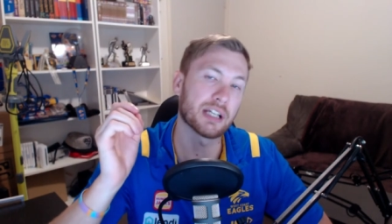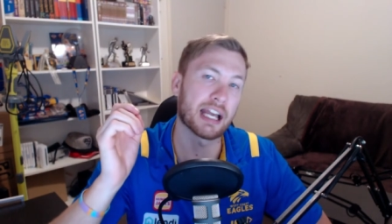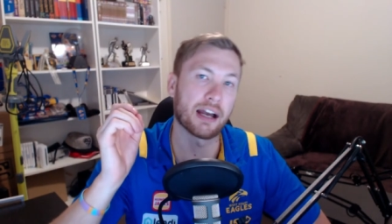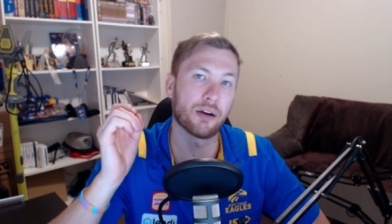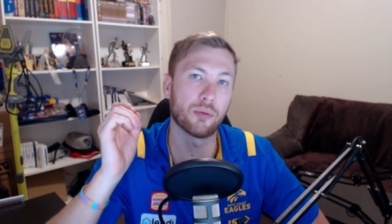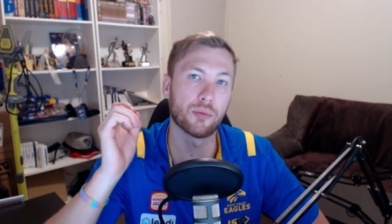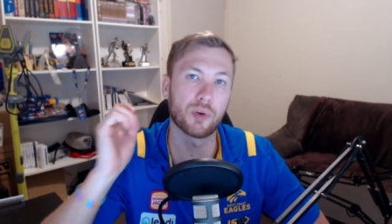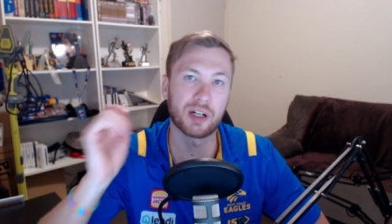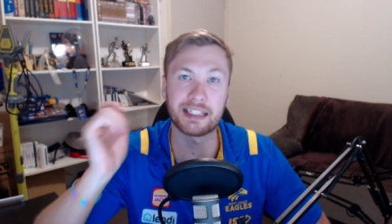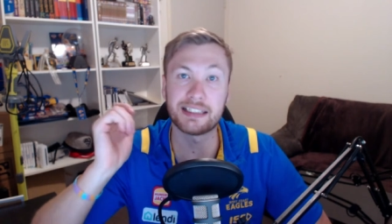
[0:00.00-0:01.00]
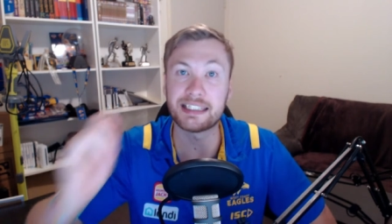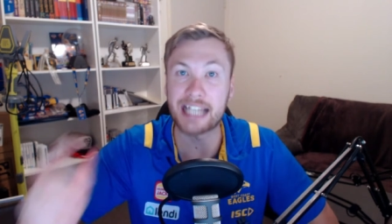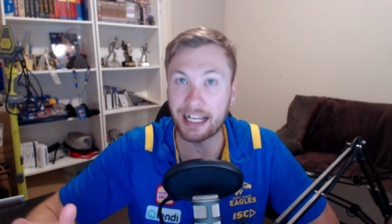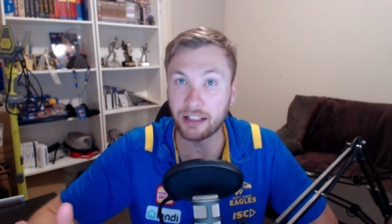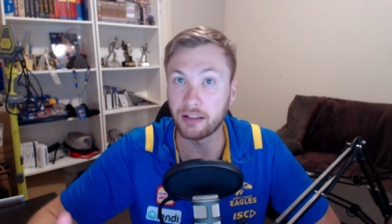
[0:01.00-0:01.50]
at what
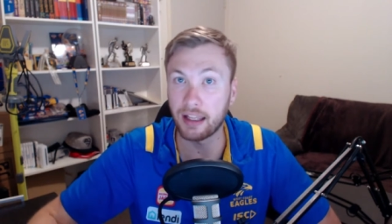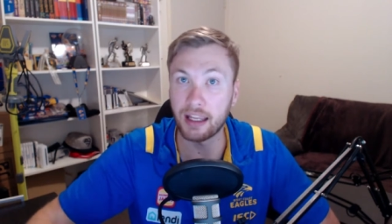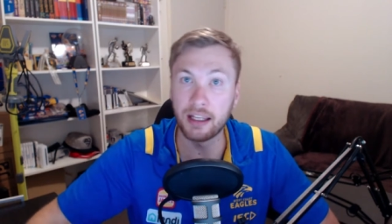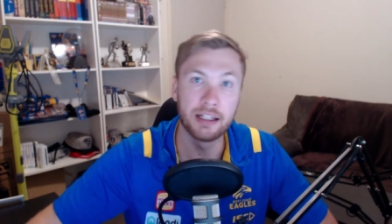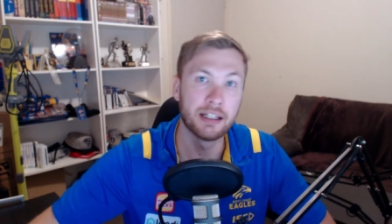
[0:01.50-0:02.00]
exactly